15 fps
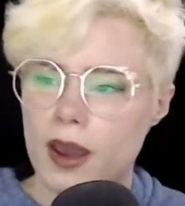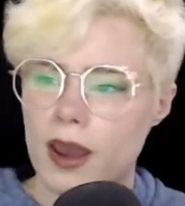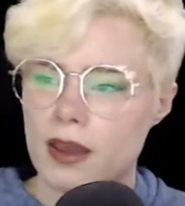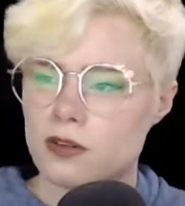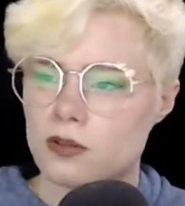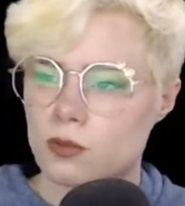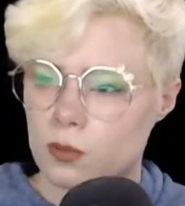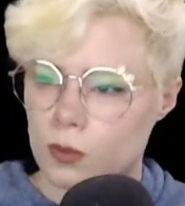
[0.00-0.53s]

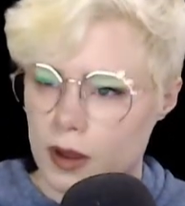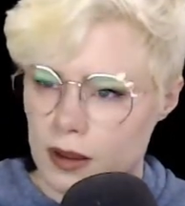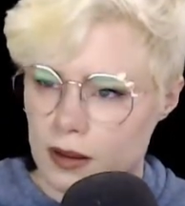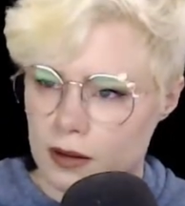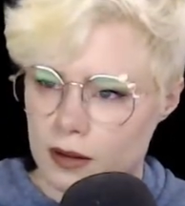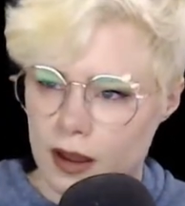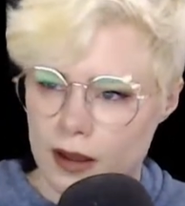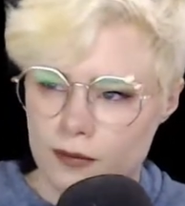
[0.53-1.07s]
as
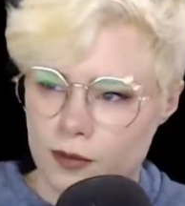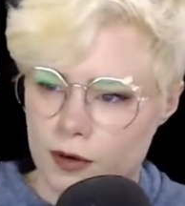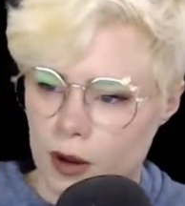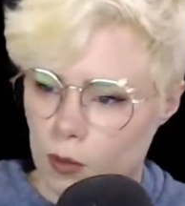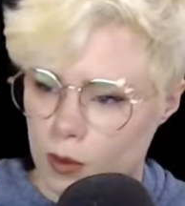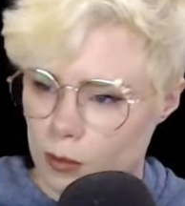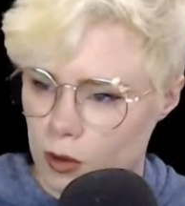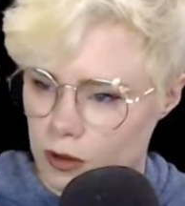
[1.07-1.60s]
well, I forgot
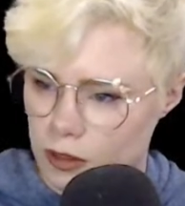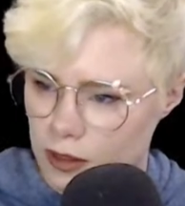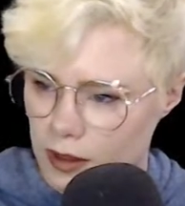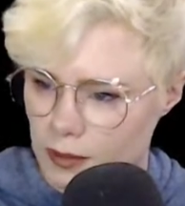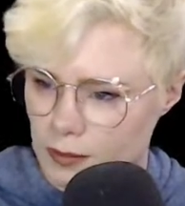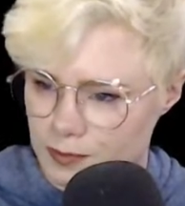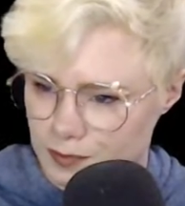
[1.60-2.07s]
one more thing.